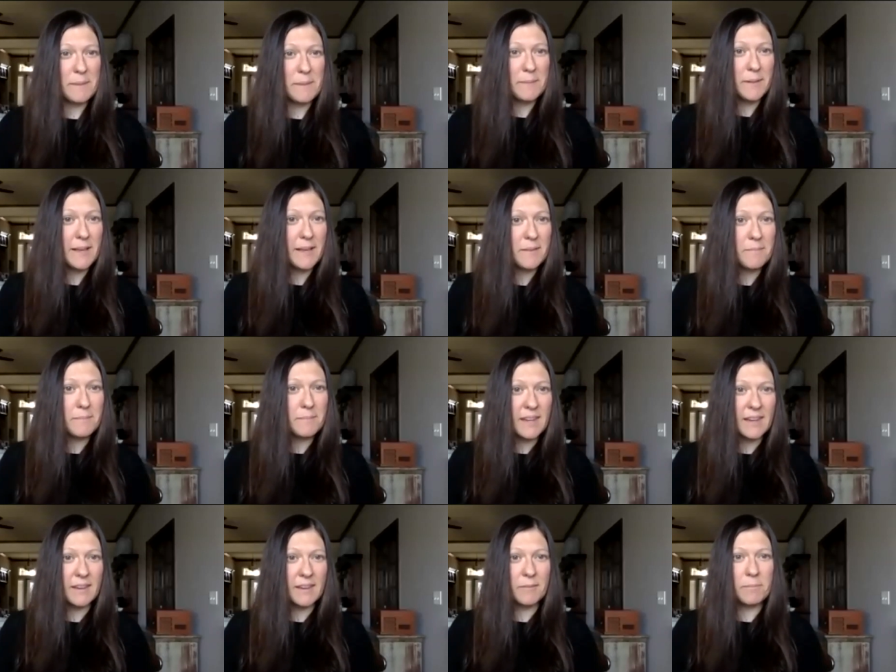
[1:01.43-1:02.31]
that people like
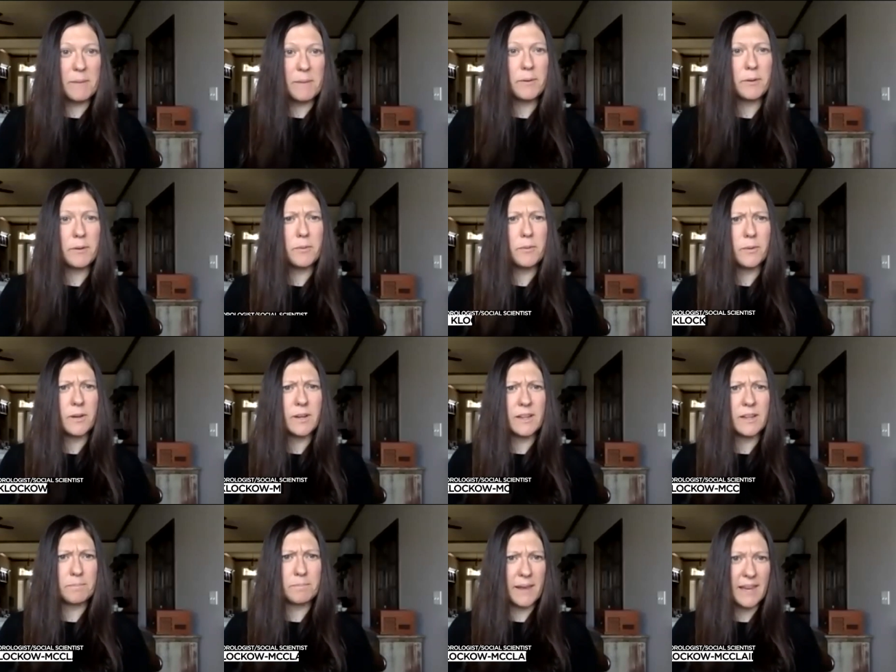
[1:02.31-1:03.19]
me, people who
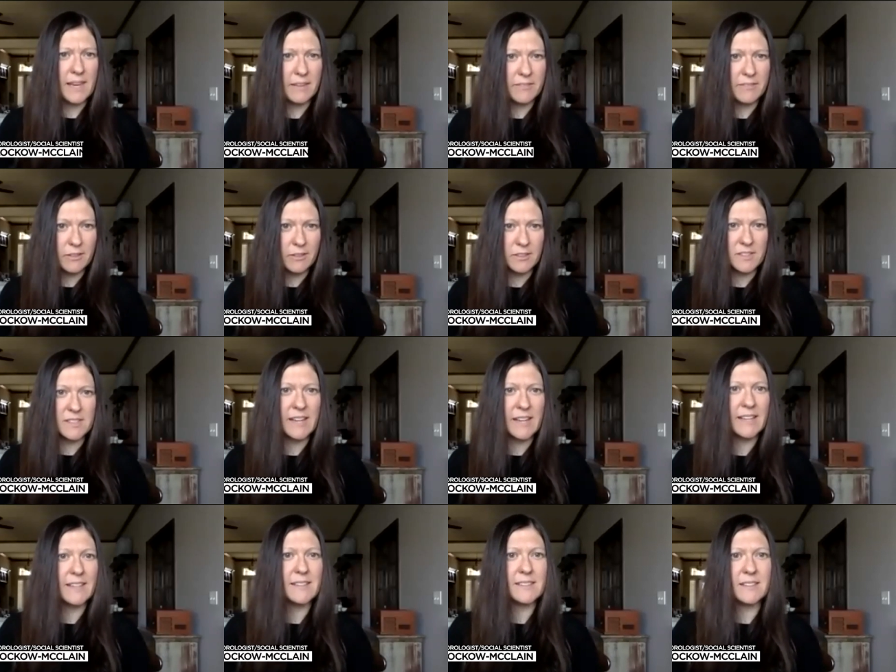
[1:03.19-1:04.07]
work in behavioral
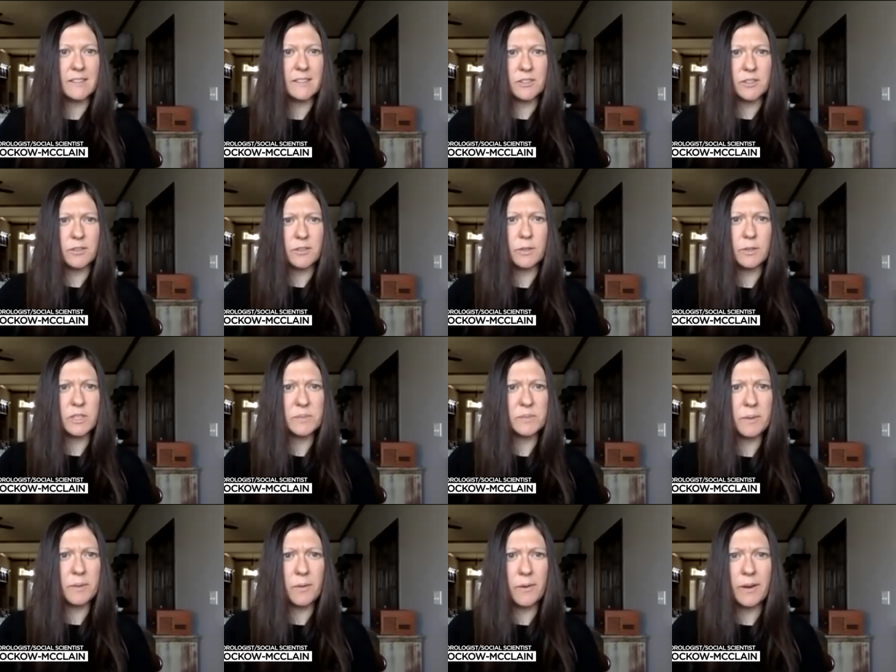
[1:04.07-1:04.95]
sciences, who
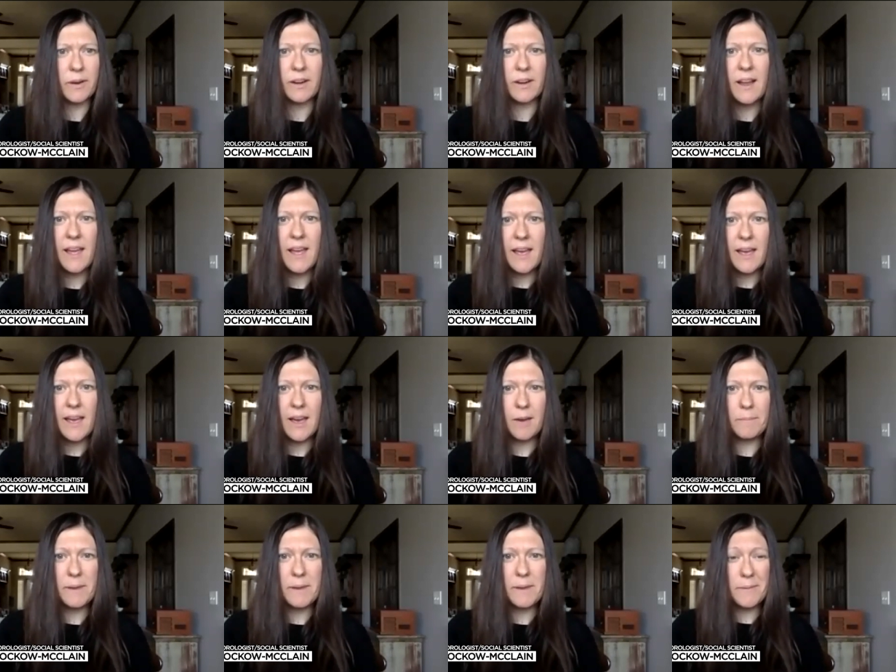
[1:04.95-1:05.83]
explore
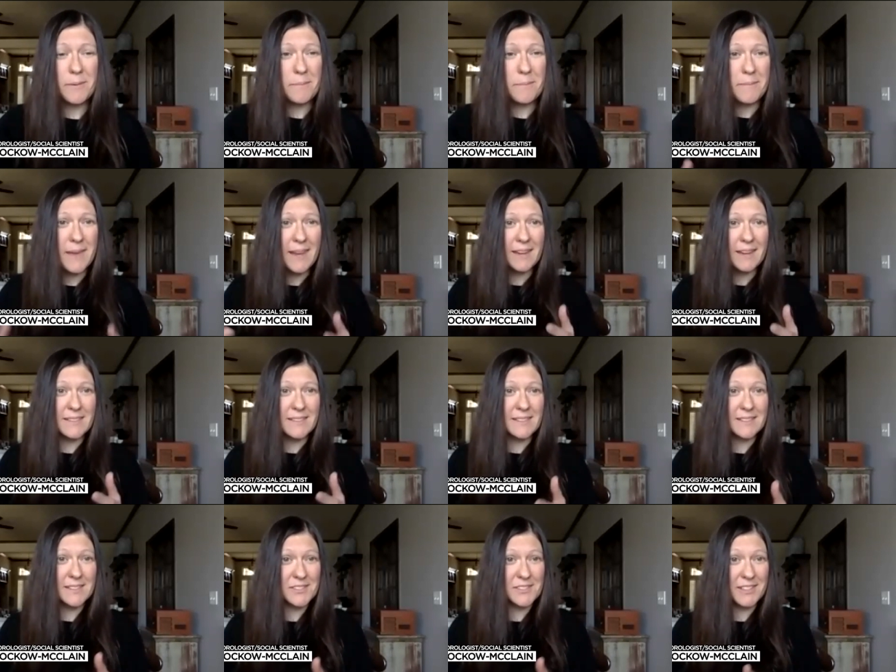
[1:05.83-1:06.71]
how people make
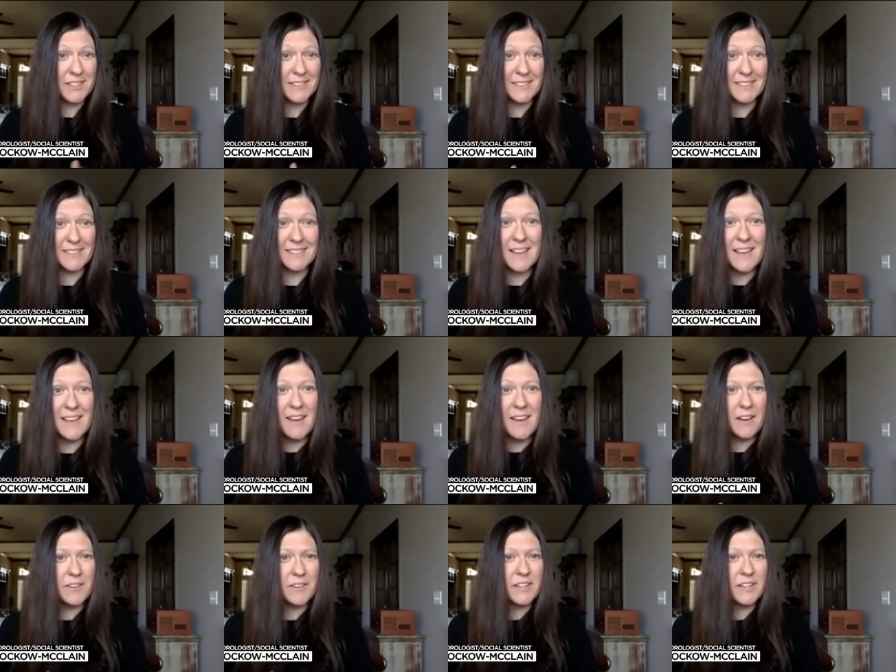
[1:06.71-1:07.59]
decisions
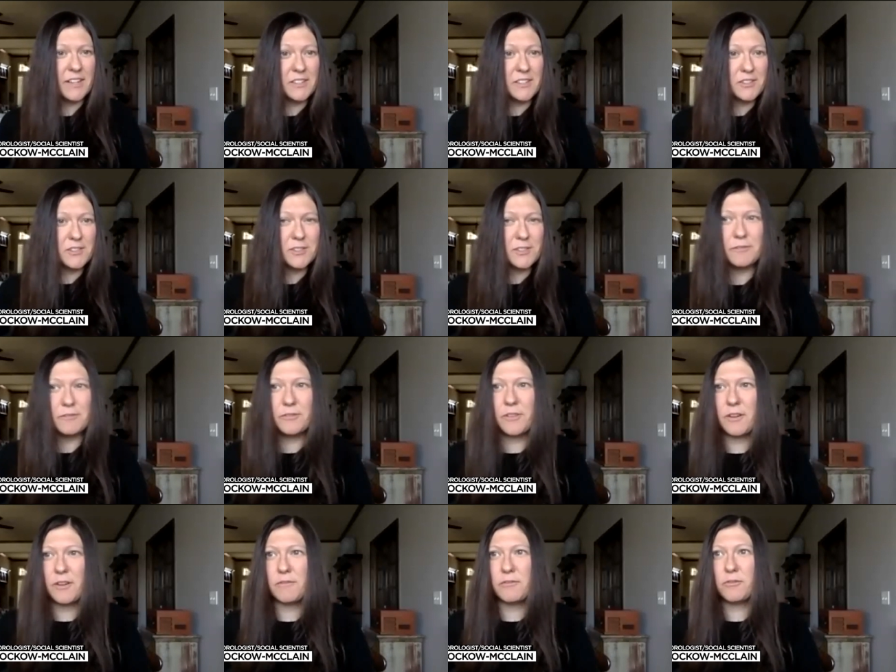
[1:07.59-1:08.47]
under conditions
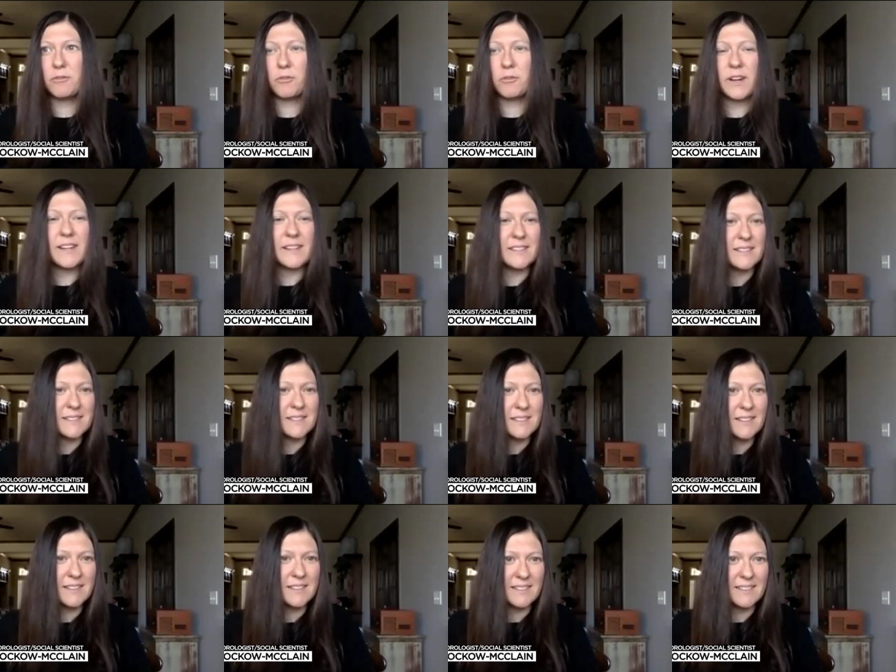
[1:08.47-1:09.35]
of, of
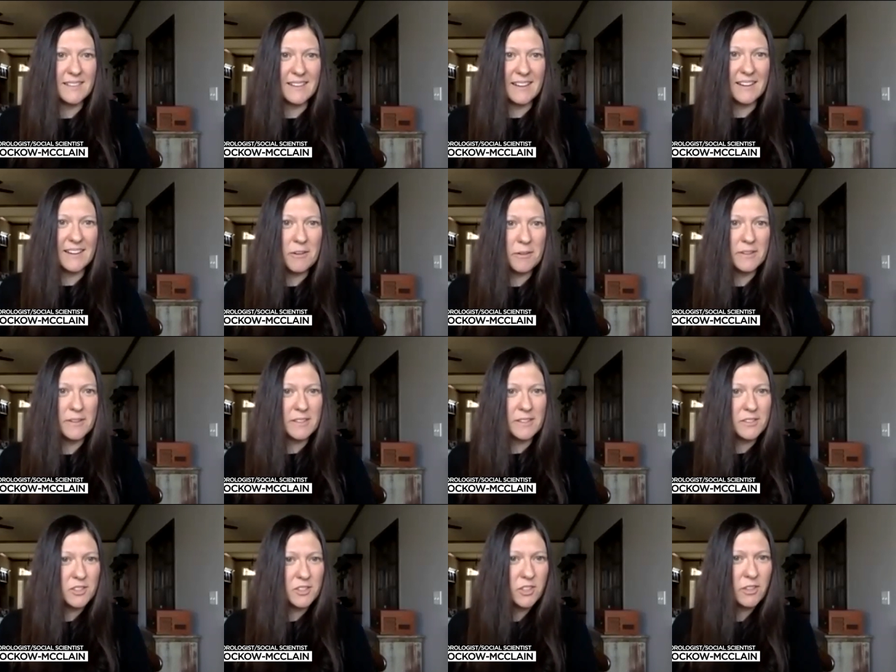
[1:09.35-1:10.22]
risk, you know, and
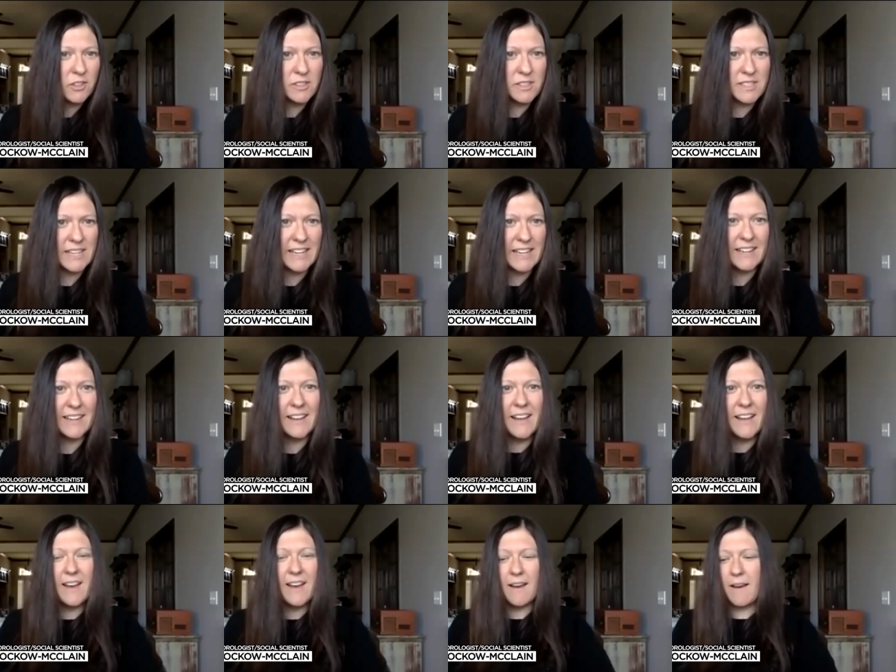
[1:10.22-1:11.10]

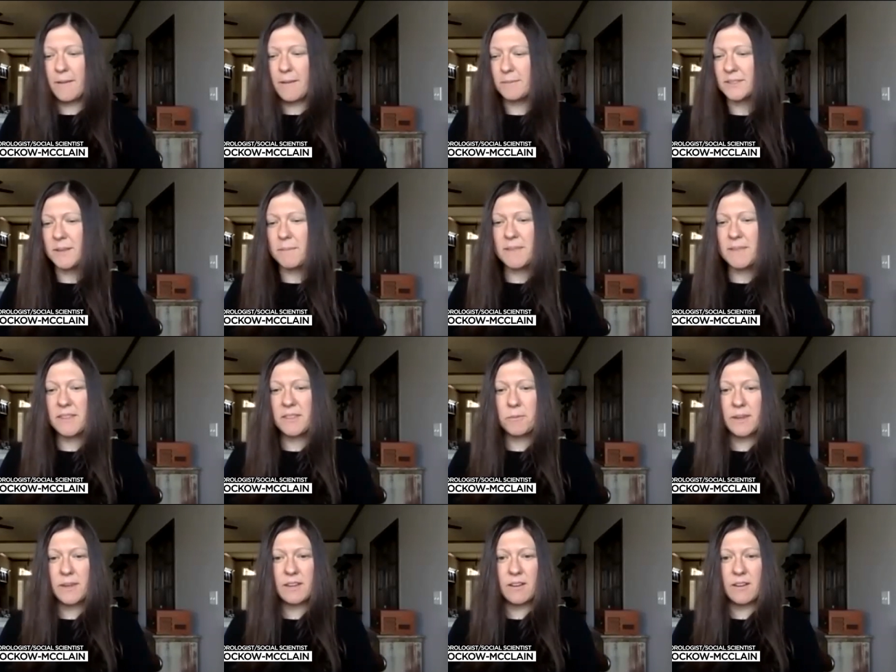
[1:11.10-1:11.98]
uncertainty, um, something
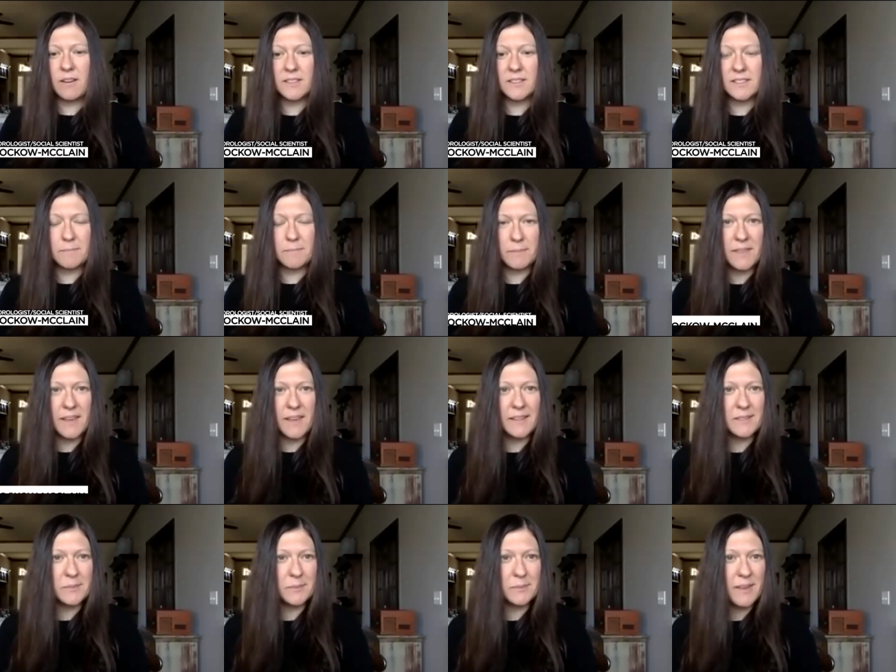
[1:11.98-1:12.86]
that we can all
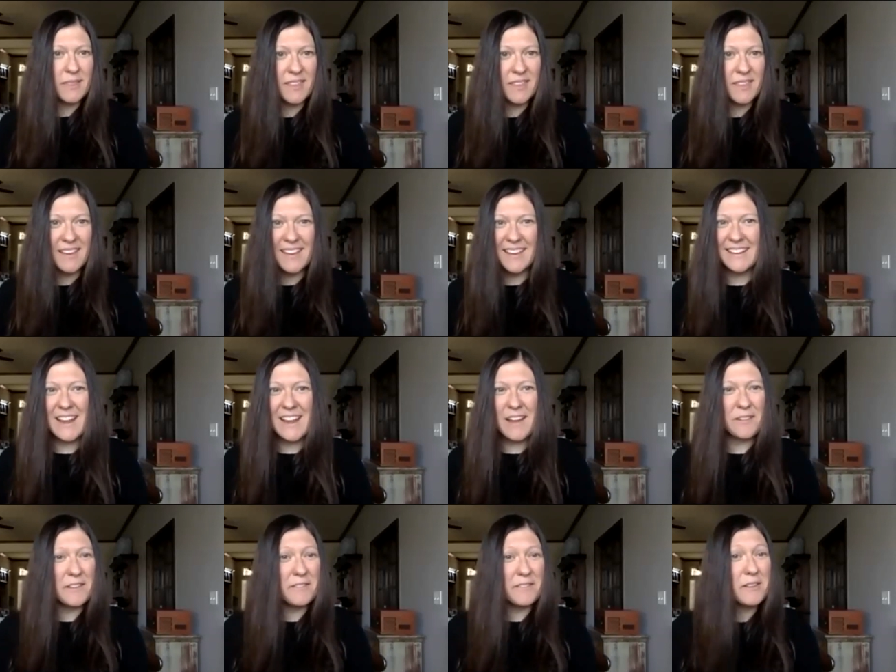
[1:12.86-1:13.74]
sympathize with
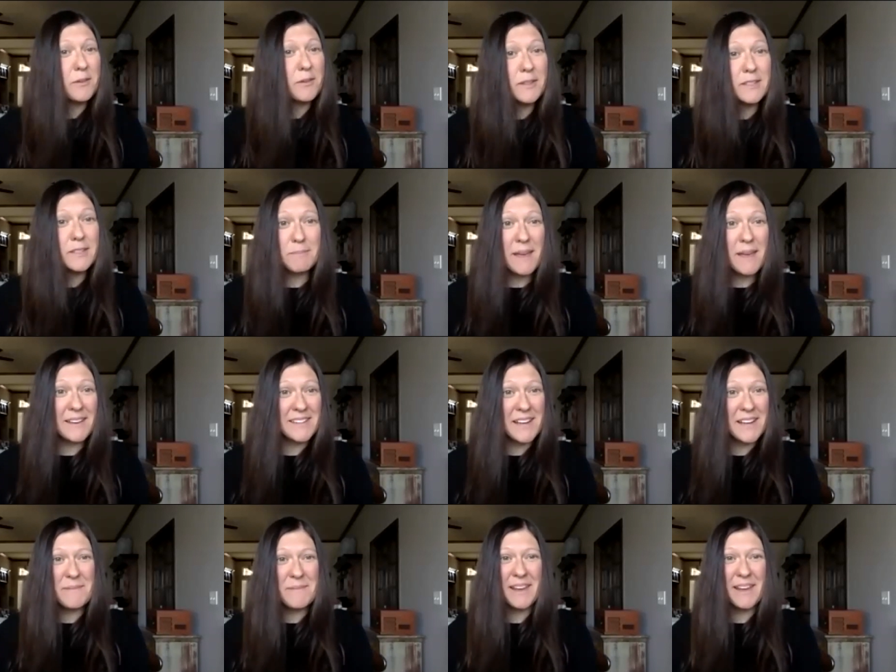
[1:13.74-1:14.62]
now living through this
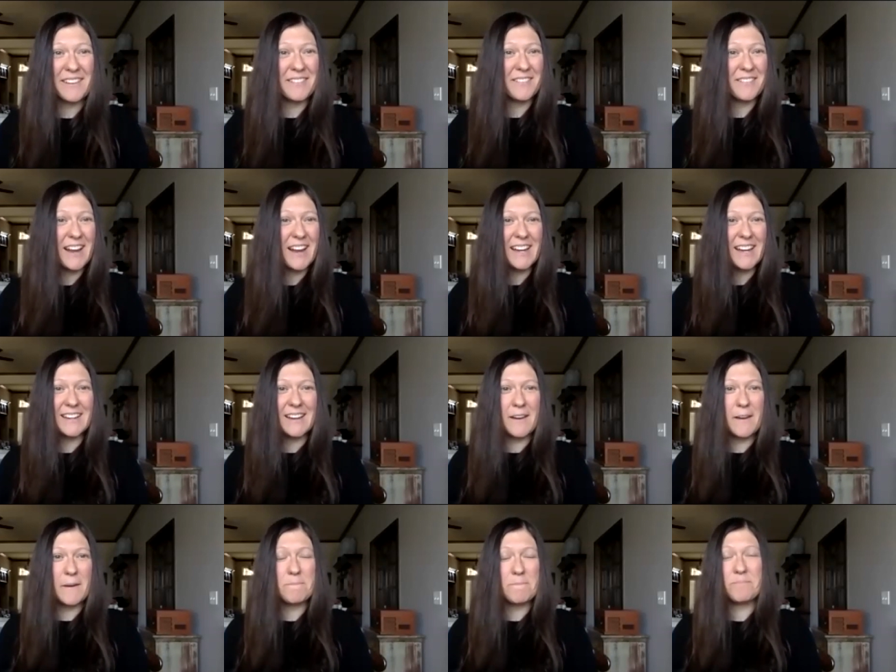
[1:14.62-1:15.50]
pandemic,
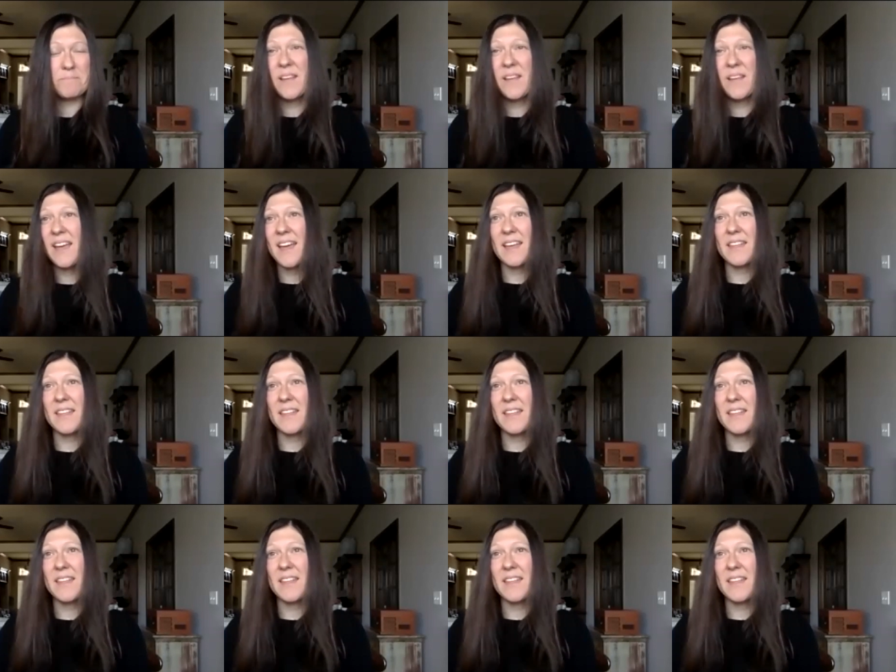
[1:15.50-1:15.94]
right? Um,